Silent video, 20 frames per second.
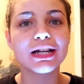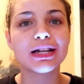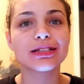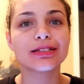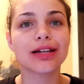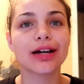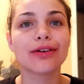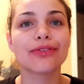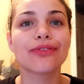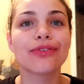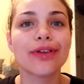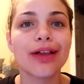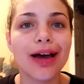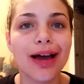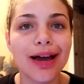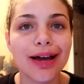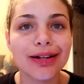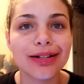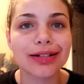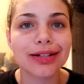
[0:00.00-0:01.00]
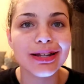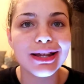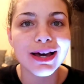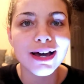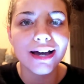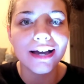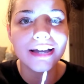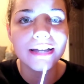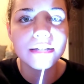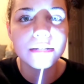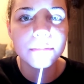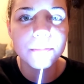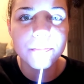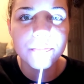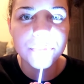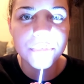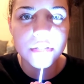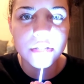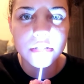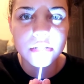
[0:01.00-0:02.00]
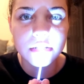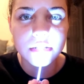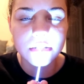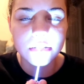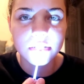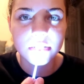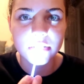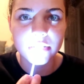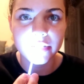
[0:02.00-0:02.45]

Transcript: it's a flashlight. All right.